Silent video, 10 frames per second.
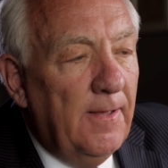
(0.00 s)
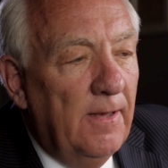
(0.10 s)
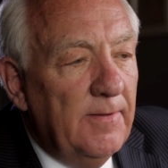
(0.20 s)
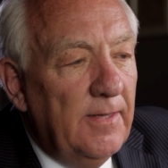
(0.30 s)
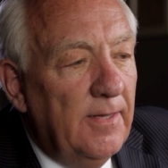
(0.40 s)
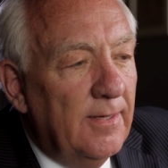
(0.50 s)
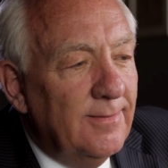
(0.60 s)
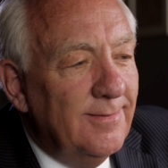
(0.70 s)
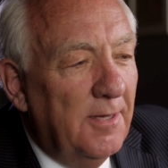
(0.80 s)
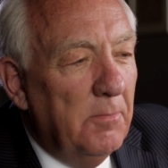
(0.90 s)
heavy
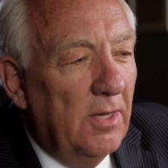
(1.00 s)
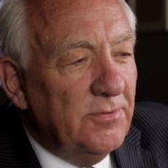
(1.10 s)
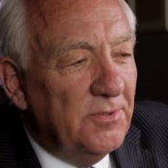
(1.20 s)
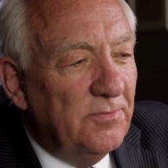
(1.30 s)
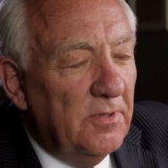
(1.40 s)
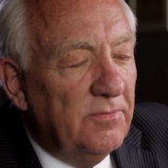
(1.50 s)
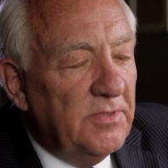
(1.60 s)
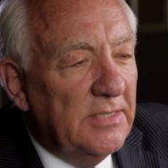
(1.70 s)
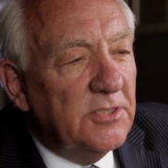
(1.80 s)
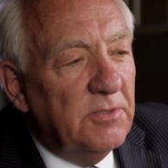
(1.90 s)
amount of, of,
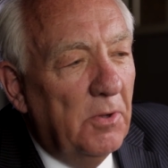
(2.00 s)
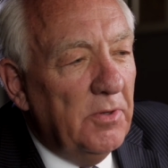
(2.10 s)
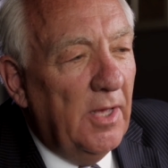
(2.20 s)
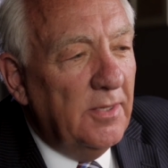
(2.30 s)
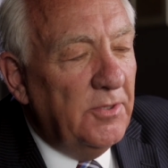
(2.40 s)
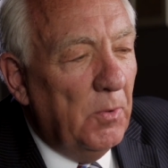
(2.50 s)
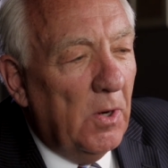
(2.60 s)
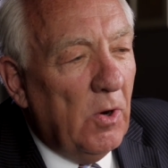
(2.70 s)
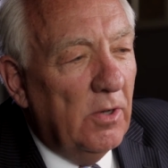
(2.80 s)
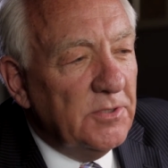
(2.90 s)
testimony. I do
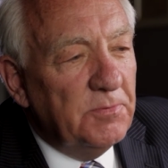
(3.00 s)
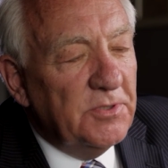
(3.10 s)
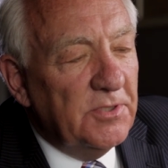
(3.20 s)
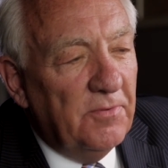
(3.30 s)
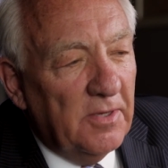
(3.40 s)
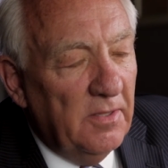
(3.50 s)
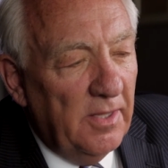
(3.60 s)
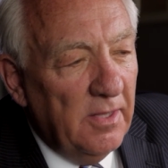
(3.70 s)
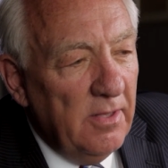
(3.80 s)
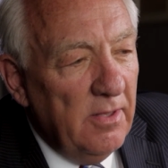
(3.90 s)
recall specifically